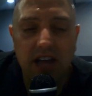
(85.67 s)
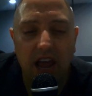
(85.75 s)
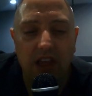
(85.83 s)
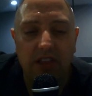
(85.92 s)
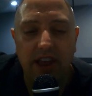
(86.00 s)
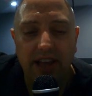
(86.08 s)

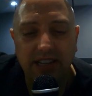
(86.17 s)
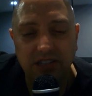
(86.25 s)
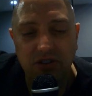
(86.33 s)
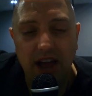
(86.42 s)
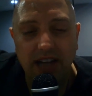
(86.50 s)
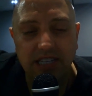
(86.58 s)
And the next
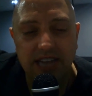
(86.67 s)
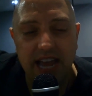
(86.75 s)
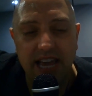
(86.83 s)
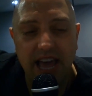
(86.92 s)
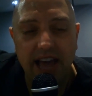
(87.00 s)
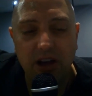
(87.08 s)
track,
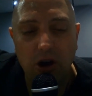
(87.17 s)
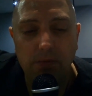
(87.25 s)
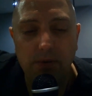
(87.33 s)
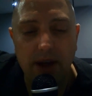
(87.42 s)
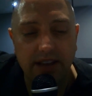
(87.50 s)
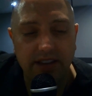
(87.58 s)
Snakette
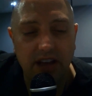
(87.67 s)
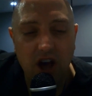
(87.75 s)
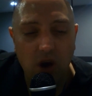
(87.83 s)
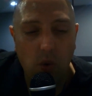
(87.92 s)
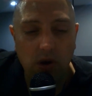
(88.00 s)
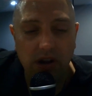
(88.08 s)
Cobra
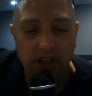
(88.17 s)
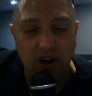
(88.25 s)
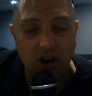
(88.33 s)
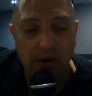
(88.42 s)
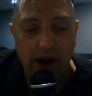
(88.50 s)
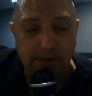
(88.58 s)
one of the
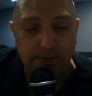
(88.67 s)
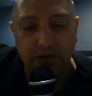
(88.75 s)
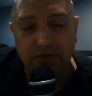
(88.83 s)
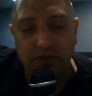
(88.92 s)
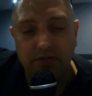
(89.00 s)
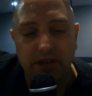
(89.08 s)
girl
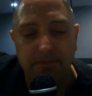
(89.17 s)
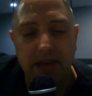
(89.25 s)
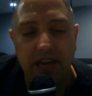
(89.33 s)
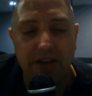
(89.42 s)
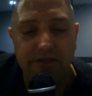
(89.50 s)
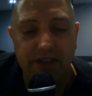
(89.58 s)
rappers from the
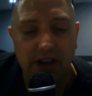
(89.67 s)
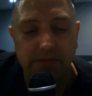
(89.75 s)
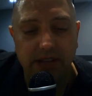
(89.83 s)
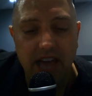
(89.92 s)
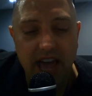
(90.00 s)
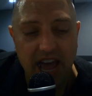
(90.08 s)
Pinky
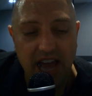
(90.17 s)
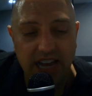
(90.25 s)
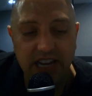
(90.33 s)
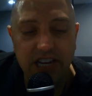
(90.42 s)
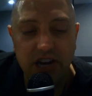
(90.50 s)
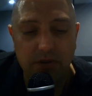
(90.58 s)
family, and
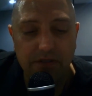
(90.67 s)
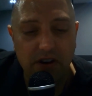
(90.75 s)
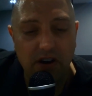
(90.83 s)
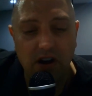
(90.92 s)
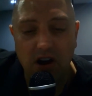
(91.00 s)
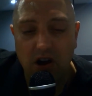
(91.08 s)
DJ
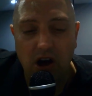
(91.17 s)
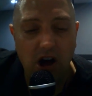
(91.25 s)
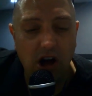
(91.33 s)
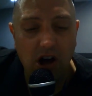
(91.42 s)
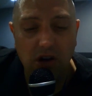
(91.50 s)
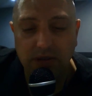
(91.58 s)
Rivera
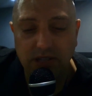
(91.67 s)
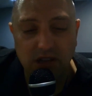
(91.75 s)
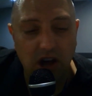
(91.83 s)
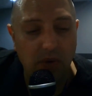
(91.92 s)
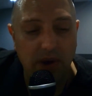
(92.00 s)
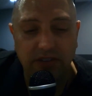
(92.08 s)
all was
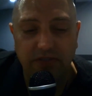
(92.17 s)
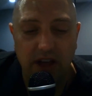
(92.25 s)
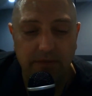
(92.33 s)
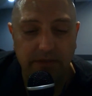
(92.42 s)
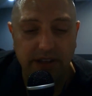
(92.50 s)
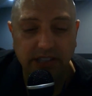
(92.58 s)
always
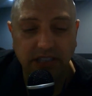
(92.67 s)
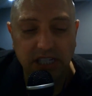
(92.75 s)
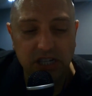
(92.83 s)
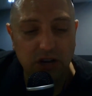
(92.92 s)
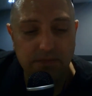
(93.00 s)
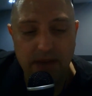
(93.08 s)
family.
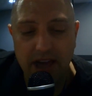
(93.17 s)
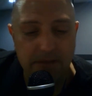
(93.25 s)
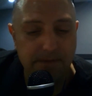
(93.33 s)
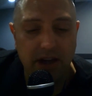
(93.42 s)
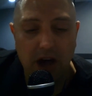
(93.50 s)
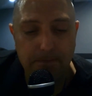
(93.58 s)
We make him
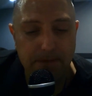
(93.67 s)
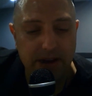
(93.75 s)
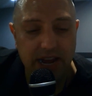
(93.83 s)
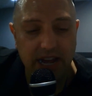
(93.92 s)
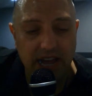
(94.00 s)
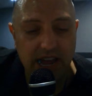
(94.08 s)
be cop and
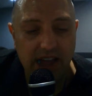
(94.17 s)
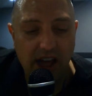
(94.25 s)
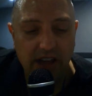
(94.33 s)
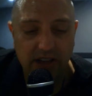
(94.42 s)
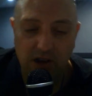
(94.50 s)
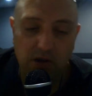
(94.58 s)
Nicki,
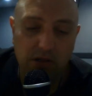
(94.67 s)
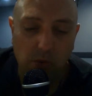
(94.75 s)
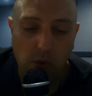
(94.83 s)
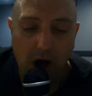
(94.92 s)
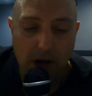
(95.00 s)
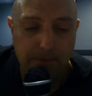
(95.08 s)
you the
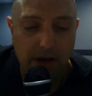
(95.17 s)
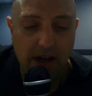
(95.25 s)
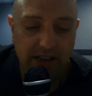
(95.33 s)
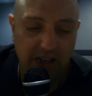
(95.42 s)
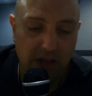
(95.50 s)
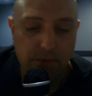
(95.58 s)
wop,
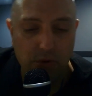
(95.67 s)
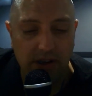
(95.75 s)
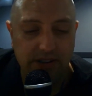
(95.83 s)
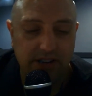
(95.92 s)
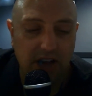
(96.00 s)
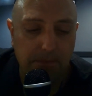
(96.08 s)
keep you
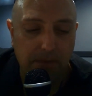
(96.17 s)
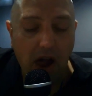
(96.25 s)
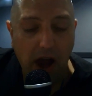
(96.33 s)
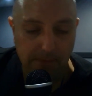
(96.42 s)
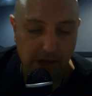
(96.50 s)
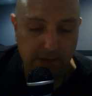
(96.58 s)
on top,
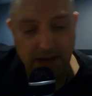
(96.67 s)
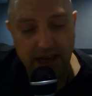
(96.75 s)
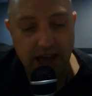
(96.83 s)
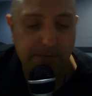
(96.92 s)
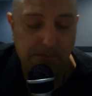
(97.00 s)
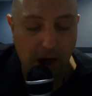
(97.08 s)
make my
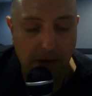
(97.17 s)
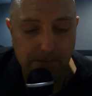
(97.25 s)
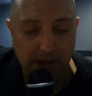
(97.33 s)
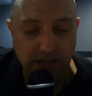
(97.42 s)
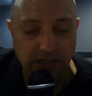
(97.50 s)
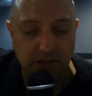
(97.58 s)
head bop,
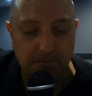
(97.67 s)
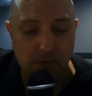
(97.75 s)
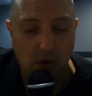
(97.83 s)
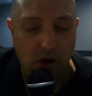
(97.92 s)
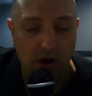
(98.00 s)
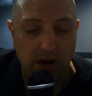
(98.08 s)
and some
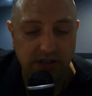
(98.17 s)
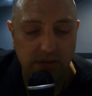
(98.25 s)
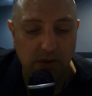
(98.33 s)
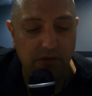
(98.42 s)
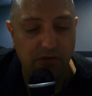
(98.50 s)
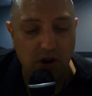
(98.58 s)
more,
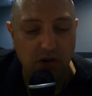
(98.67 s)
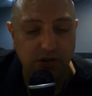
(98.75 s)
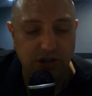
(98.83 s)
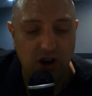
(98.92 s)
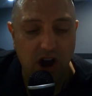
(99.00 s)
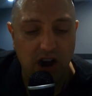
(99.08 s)
someone froze
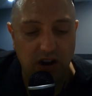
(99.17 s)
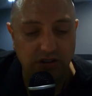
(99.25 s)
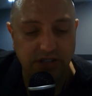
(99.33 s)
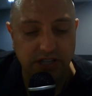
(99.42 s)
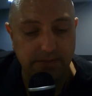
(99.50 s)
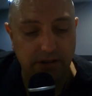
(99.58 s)
your hot
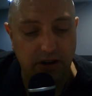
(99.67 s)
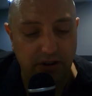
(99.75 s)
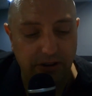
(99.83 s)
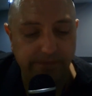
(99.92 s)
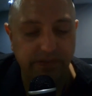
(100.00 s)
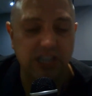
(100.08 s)
girl summer
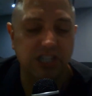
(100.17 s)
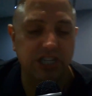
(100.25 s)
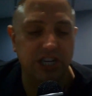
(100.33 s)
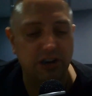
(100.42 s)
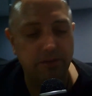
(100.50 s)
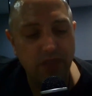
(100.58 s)
girl this year.